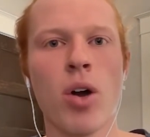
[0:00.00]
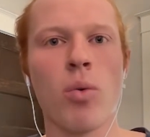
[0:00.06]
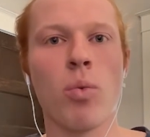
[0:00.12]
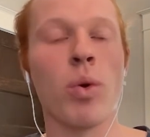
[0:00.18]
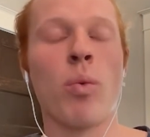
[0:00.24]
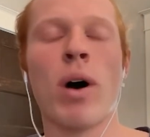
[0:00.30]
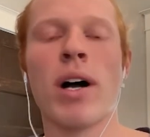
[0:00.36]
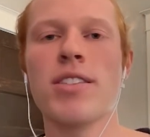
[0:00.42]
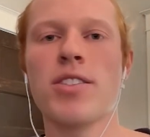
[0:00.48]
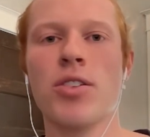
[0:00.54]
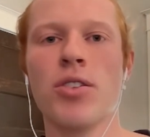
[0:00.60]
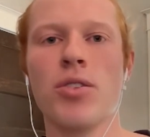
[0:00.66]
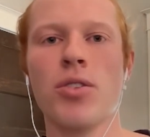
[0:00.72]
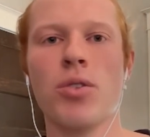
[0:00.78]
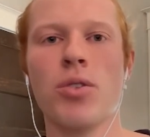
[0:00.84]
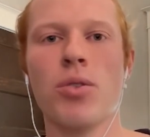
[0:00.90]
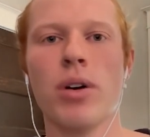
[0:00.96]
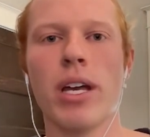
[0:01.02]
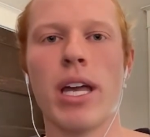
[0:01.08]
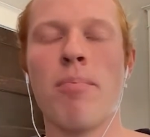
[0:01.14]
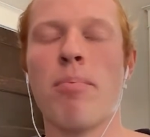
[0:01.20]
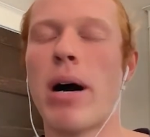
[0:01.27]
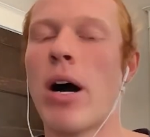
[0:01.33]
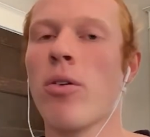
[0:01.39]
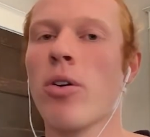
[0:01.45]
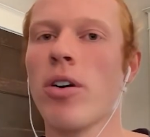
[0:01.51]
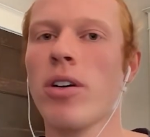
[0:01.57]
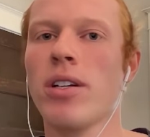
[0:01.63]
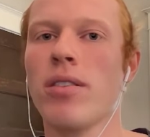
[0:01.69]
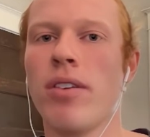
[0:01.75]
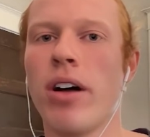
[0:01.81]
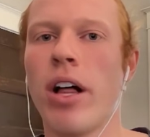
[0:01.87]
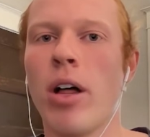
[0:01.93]
we want to empower our
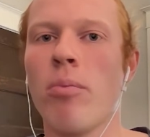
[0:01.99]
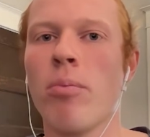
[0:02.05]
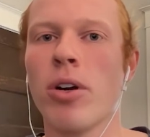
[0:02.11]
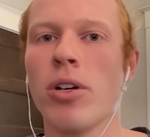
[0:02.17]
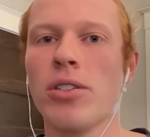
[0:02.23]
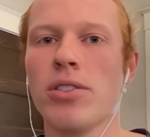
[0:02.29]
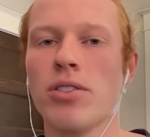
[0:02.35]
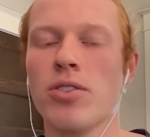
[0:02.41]
developers